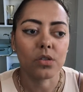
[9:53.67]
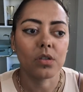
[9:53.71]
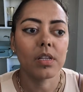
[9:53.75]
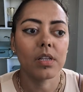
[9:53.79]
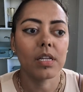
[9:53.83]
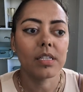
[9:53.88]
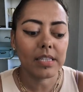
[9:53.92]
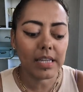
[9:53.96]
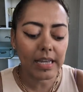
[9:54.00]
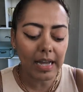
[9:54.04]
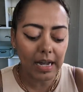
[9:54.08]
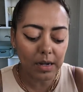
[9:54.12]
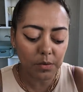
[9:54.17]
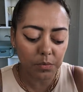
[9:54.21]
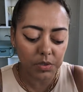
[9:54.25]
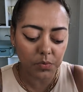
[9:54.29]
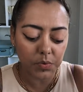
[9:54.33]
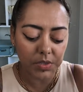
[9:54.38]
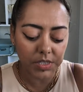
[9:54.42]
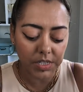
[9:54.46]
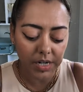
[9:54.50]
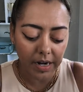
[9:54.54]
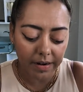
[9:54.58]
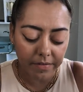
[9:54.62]
So let's say I was
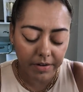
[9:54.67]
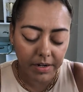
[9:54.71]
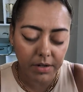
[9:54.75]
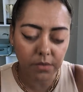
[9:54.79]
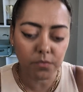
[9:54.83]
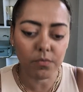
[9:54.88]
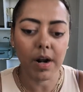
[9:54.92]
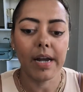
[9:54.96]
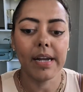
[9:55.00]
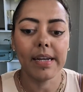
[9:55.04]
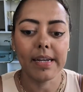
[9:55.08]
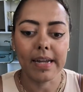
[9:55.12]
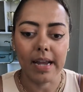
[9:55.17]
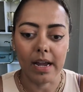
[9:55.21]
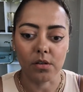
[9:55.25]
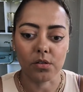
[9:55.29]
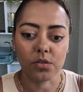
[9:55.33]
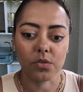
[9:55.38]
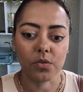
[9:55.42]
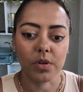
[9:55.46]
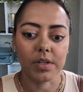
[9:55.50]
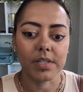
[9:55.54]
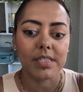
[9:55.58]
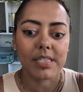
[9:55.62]
retiring right now.
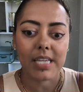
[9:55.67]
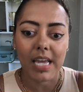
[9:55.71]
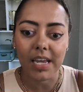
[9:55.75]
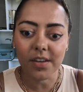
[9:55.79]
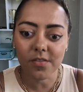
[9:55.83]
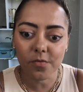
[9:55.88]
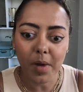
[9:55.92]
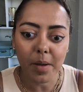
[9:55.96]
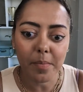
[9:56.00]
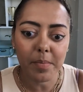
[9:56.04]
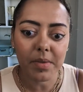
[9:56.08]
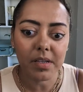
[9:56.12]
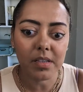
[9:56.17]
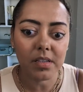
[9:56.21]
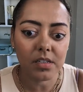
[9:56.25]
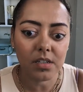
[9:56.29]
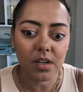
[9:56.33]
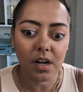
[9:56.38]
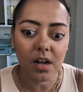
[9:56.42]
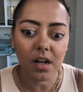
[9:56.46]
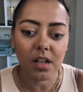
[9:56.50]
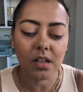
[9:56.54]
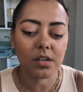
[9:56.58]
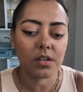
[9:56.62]
So I saved my million
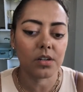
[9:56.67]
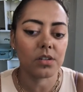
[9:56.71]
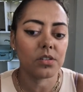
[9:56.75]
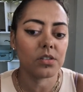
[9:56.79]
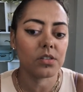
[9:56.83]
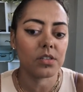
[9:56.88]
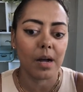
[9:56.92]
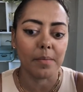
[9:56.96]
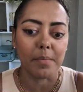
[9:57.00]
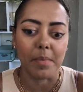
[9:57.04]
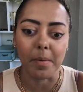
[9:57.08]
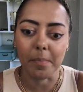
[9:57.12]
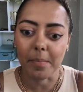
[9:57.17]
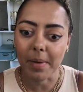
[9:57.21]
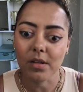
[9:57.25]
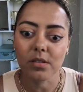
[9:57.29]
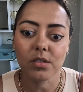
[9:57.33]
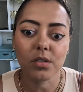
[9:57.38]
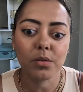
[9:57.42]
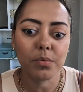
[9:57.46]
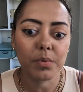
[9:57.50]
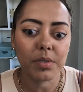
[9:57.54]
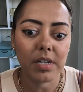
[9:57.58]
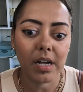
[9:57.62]
dollars. I'm
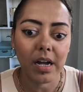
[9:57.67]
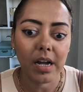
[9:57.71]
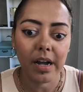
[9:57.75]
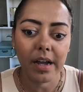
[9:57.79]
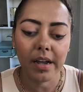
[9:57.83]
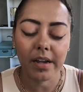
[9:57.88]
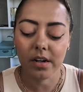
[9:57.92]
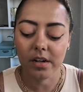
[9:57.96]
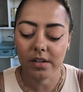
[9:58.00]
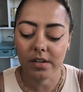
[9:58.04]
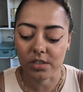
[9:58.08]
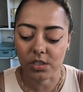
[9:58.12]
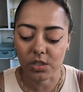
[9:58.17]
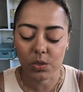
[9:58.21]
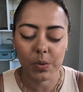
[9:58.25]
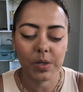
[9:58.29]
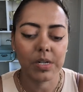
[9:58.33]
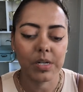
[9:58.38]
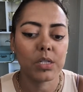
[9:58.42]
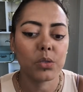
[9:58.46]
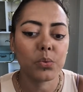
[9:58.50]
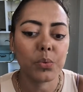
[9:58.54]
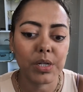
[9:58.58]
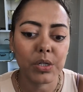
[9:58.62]
about to retire. It's
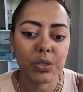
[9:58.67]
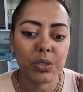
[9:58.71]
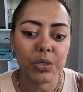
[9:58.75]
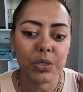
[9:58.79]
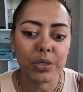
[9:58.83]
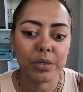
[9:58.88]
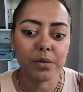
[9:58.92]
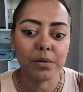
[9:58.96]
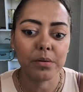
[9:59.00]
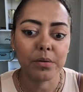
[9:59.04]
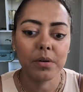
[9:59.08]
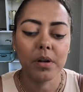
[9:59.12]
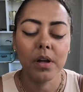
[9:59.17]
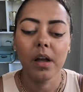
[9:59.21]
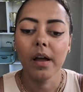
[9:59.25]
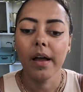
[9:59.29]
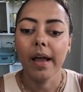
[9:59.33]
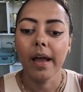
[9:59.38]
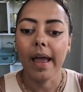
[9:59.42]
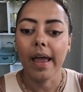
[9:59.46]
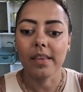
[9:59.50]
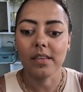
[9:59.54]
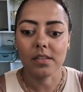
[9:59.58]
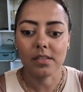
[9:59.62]
2022
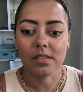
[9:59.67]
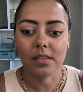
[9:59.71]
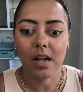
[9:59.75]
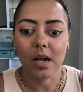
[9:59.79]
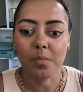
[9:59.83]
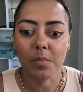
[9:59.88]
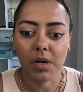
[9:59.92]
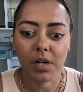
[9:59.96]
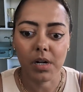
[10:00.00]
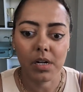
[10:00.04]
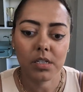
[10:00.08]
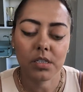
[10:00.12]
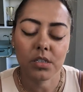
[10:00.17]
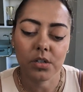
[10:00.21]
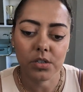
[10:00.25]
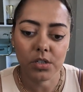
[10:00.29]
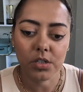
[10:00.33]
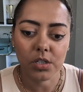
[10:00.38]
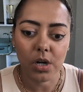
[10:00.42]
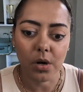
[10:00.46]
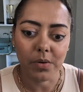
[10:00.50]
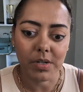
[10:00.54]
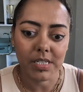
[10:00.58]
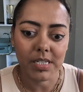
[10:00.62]
and the stock market
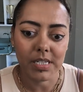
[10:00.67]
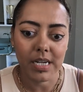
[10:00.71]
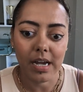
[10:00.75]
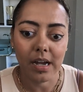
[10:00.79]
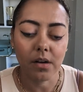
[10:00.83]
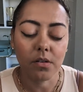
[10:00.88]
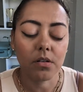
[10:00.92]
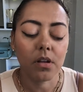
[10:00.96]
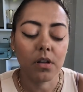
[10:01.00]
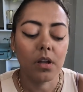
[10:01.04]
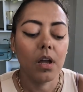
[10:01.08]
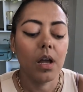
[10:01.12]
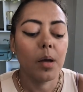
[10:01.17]
starts going down.